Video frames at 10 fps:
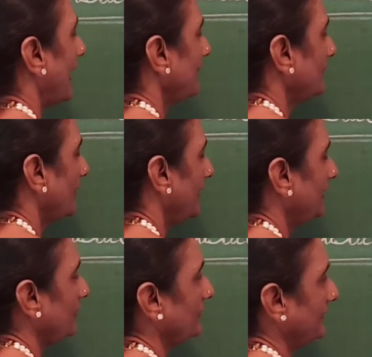am
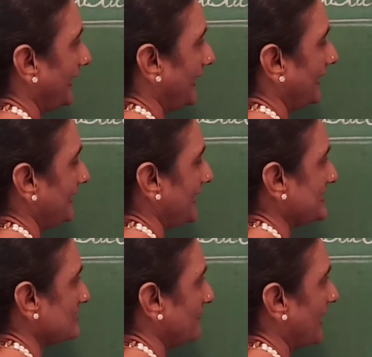going to take
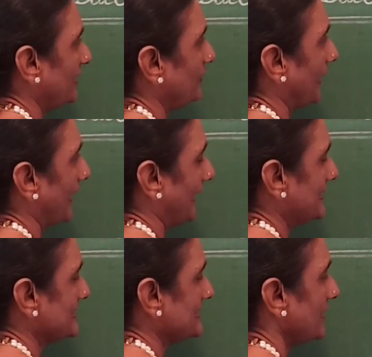x value
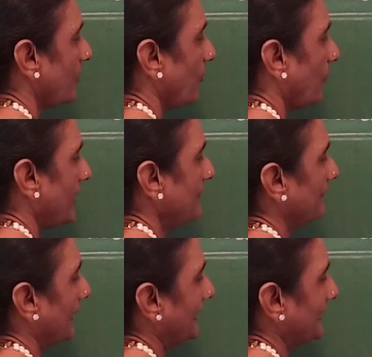as y
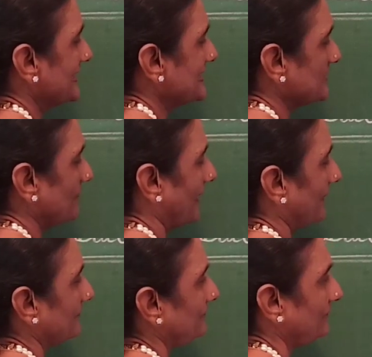minus 1.
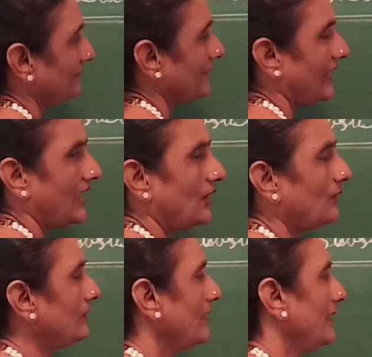
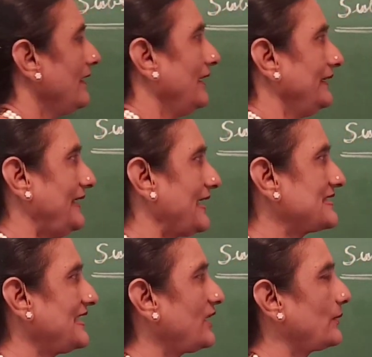How?
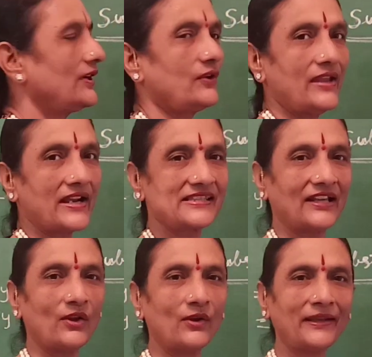X equal to x
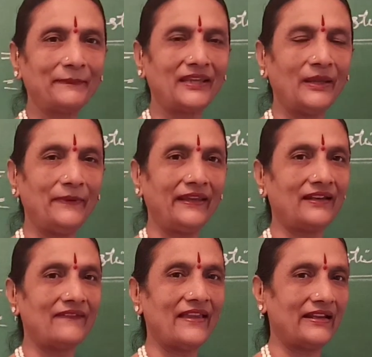alone, I am keeping
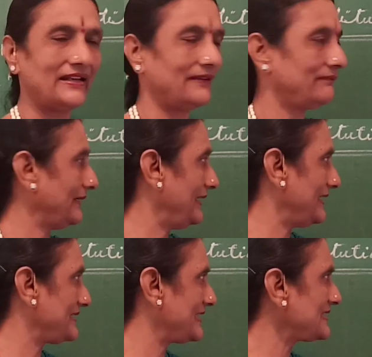it in the
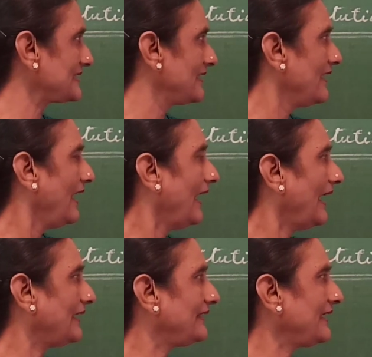LHS,
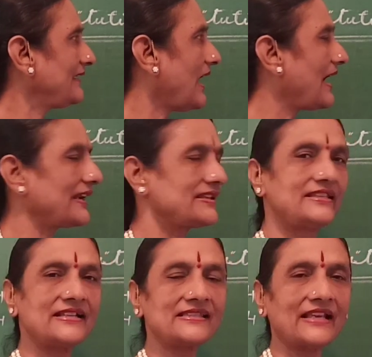and then
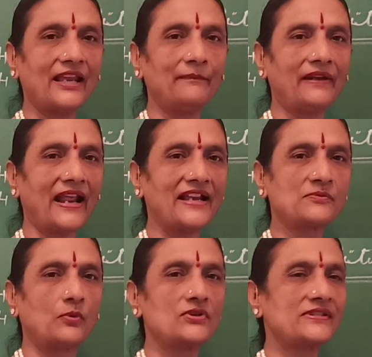RHS I am
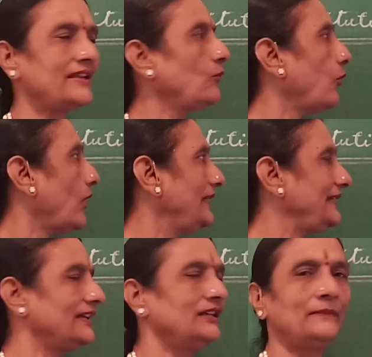transposing
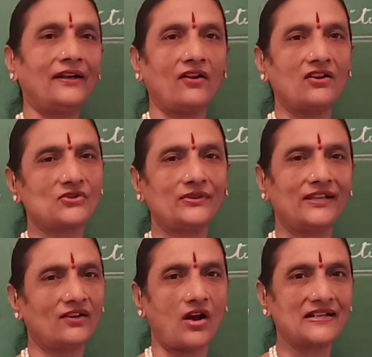y term and also
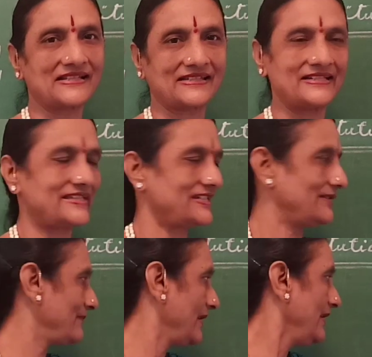the constant
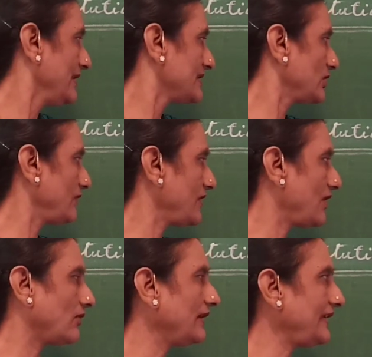term. So we
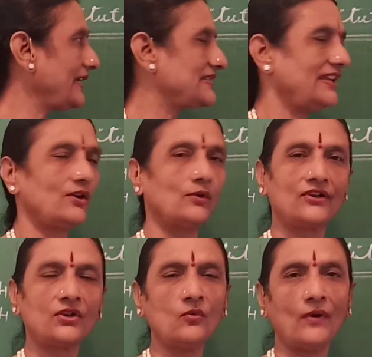have got x
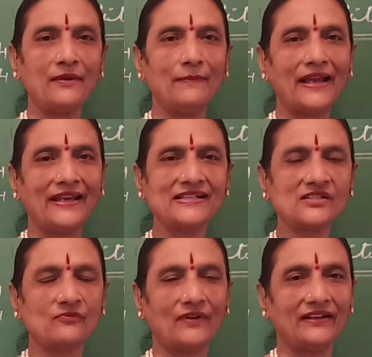equal to y
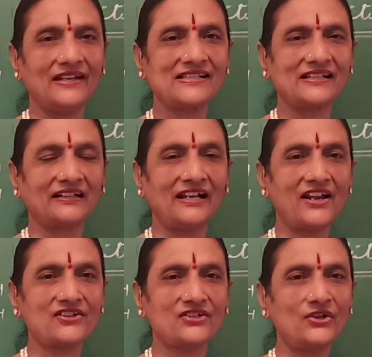minus 1. Is that
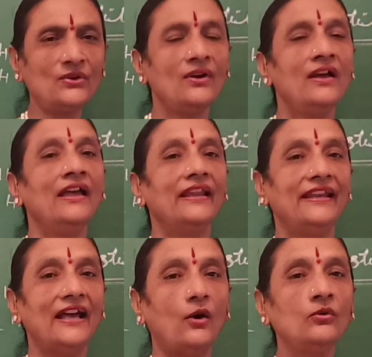clear to you?
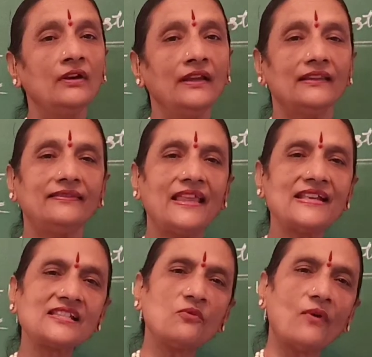Now
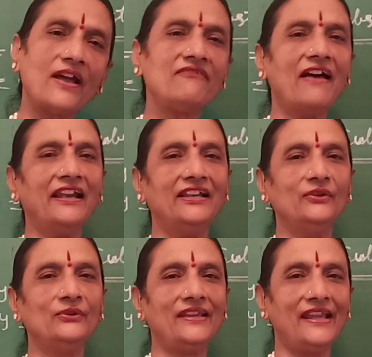this y
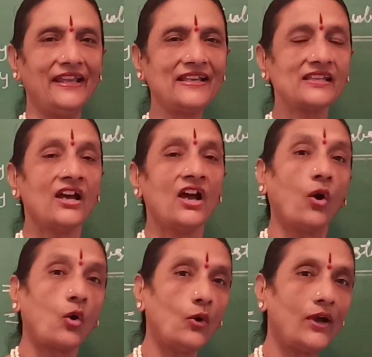value is
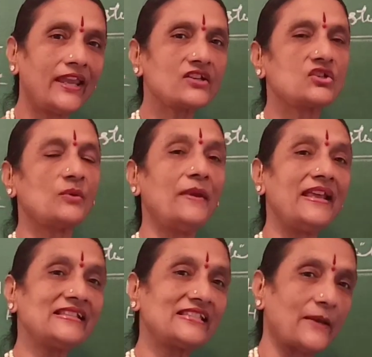going to
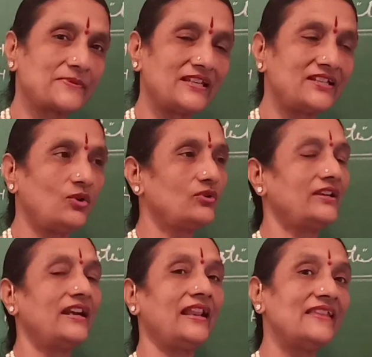be
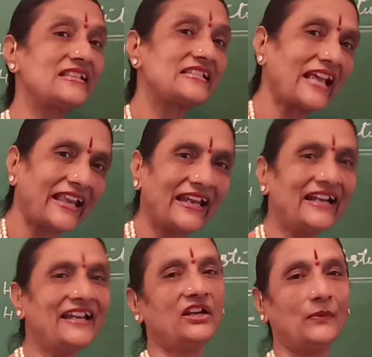substituted in the
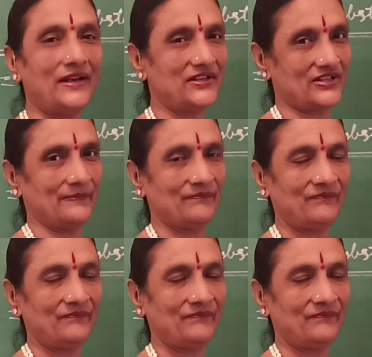second equation.